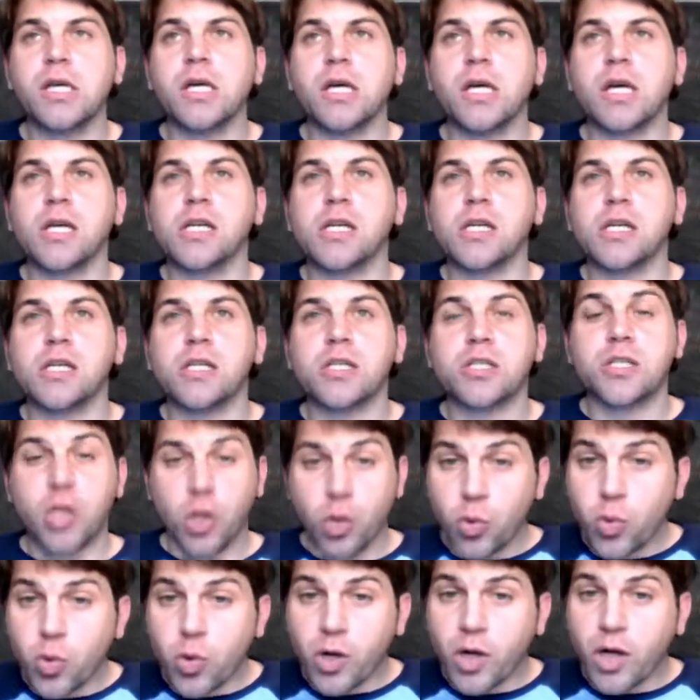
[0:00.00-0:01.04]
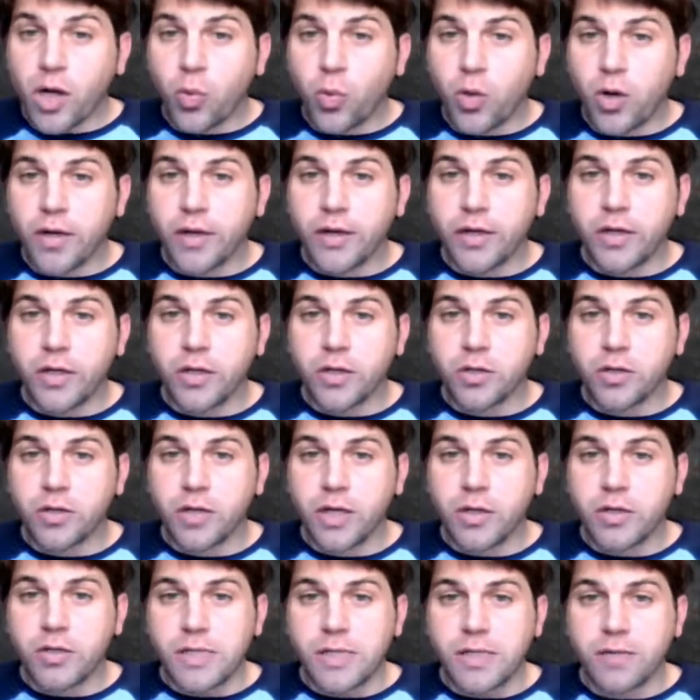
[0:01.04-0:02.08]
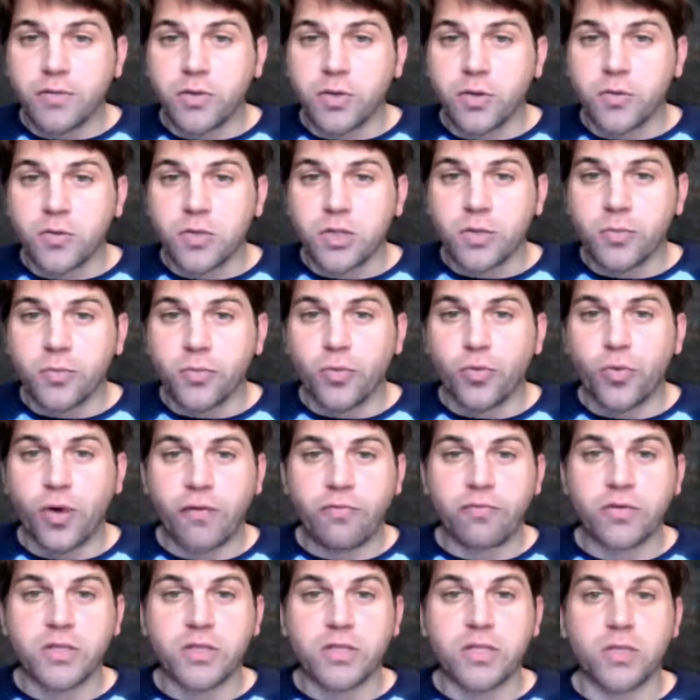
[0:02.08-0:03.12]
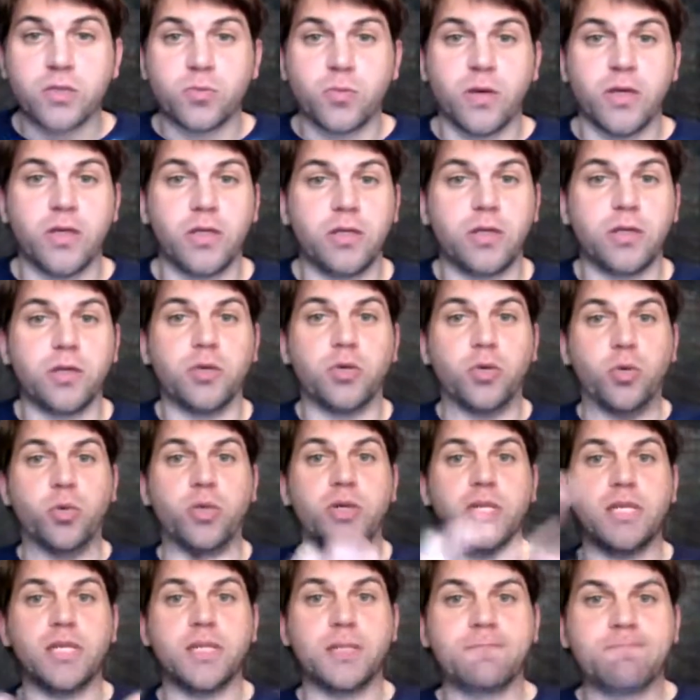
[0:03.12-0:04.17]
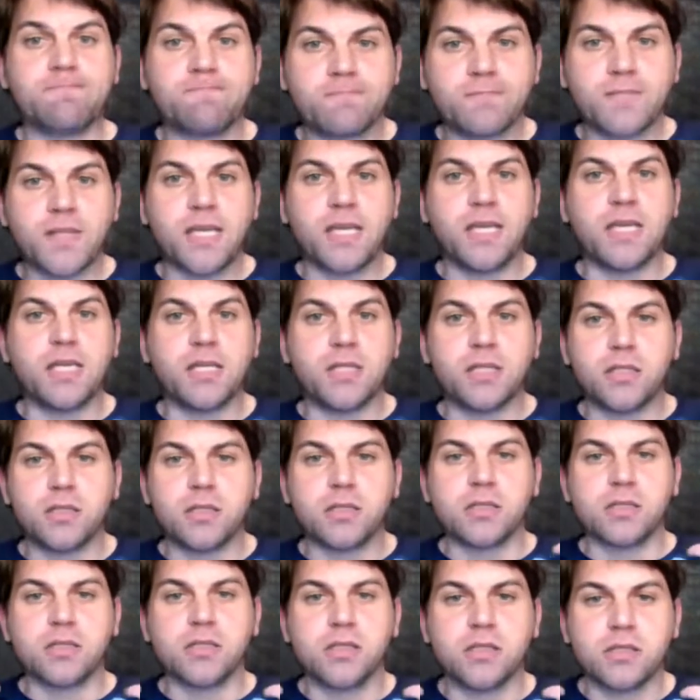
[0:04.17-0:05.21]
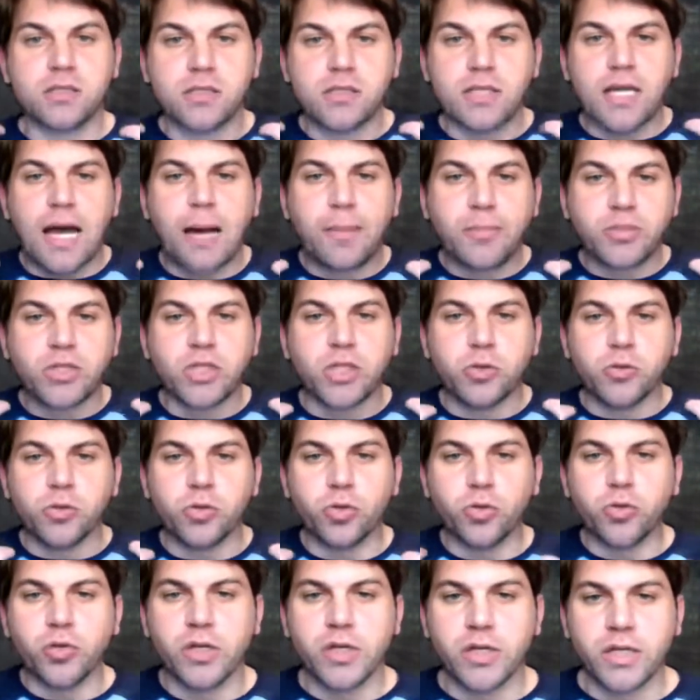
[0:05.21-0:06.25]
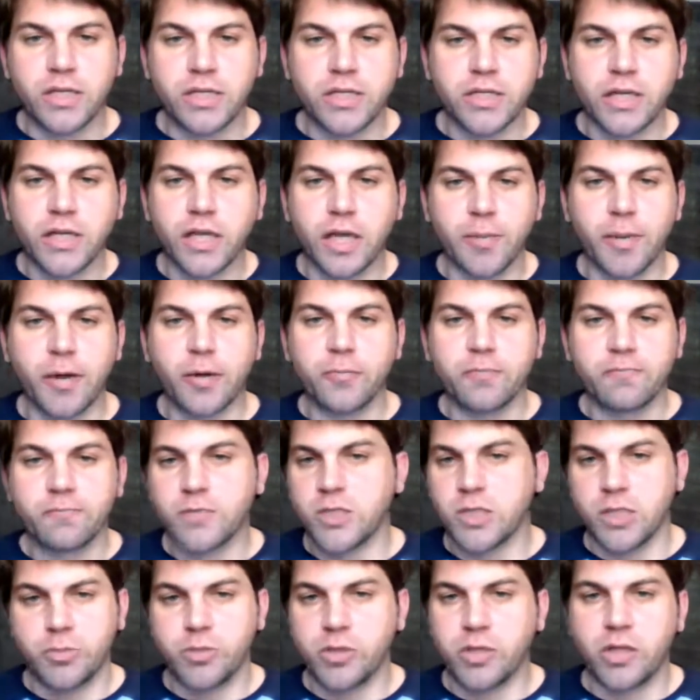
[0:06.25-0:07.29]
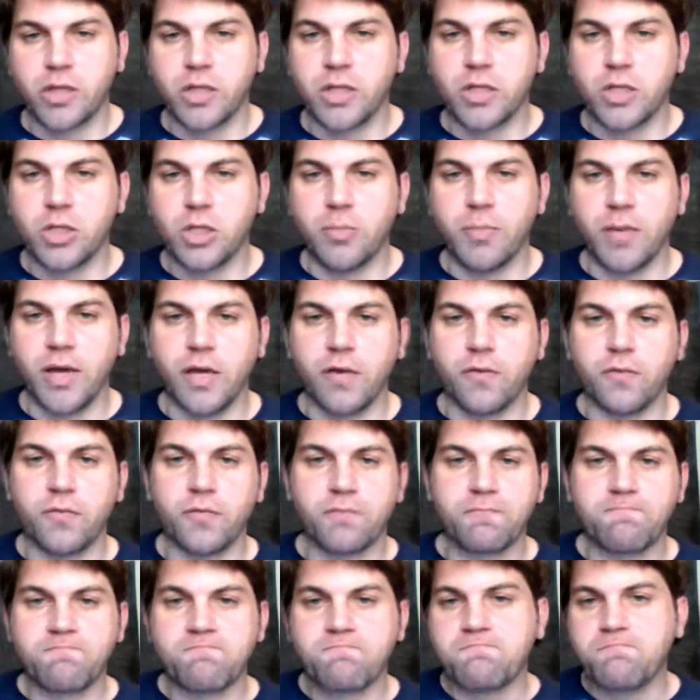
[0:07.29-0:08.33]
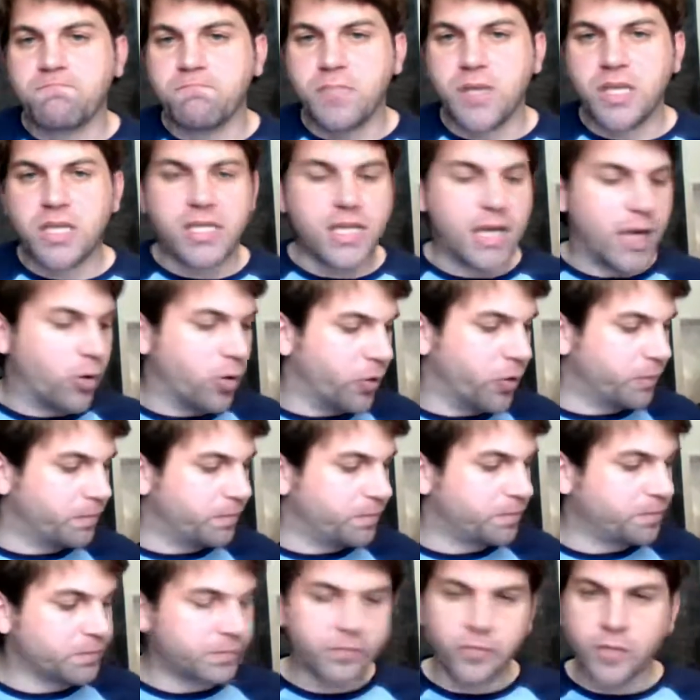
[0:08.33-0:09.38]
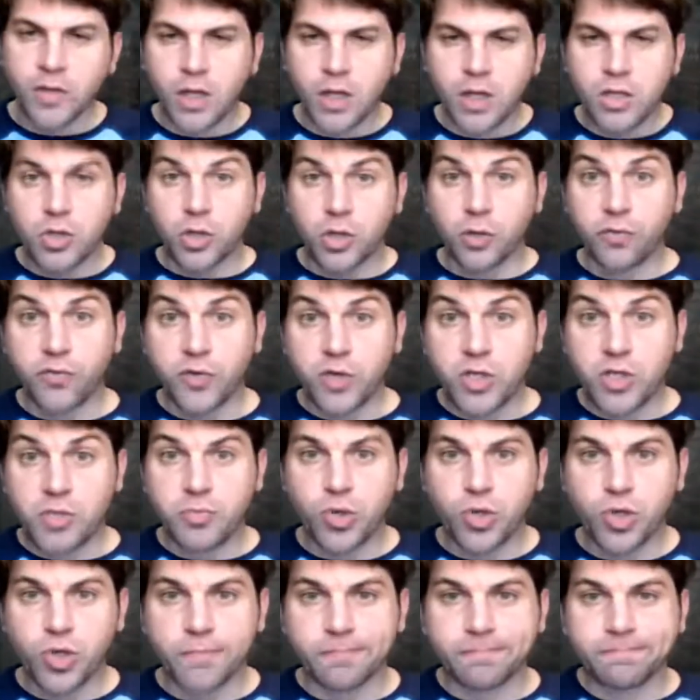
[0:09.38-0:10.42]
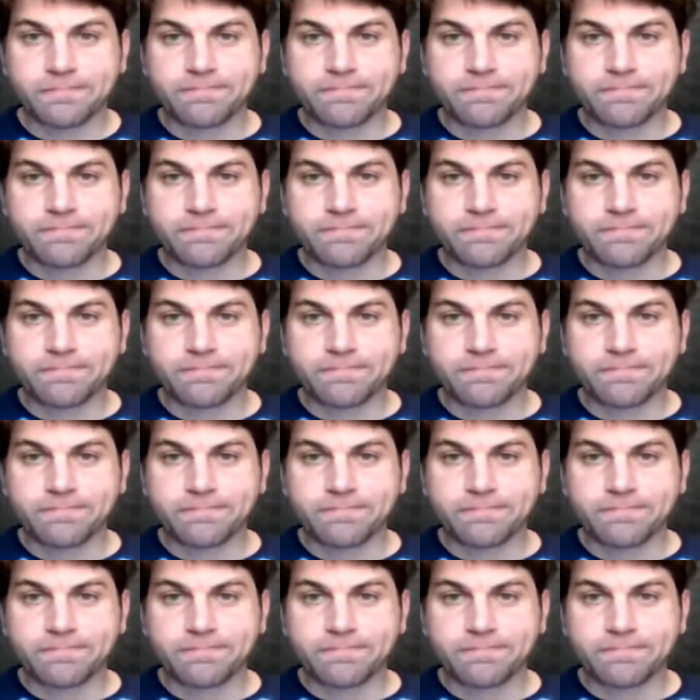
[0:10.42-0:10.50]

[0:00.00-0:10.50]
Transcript: Uh, so, what I'm going to do now is give you some references where you can go and read in absolute gory detail about some of the things you may have missed out on. So, first book